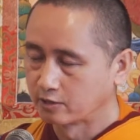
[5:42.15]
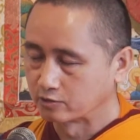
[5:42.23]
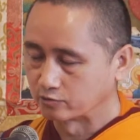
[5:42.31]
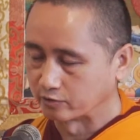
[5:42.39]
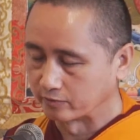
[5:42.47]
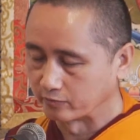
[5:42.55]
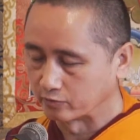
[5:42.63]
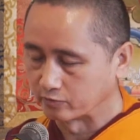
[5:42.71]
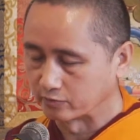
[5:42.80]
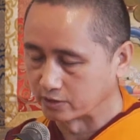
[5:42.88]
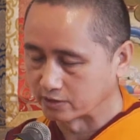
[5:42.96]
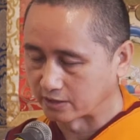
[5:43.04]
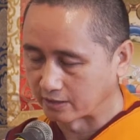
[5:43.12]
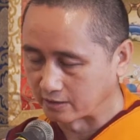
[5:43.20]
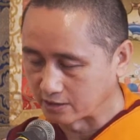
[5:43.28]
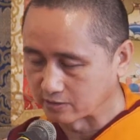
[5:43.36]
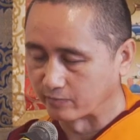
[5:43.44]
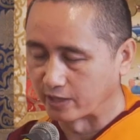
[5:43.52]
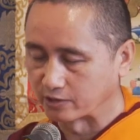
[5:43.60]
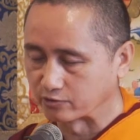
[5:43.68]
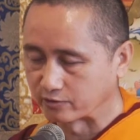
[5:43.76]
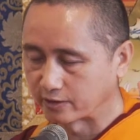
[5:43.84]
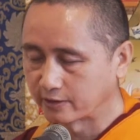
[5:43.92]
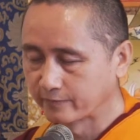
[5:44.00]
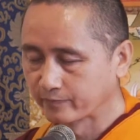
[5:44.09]
So if you recite this
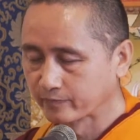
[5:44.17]
mantra,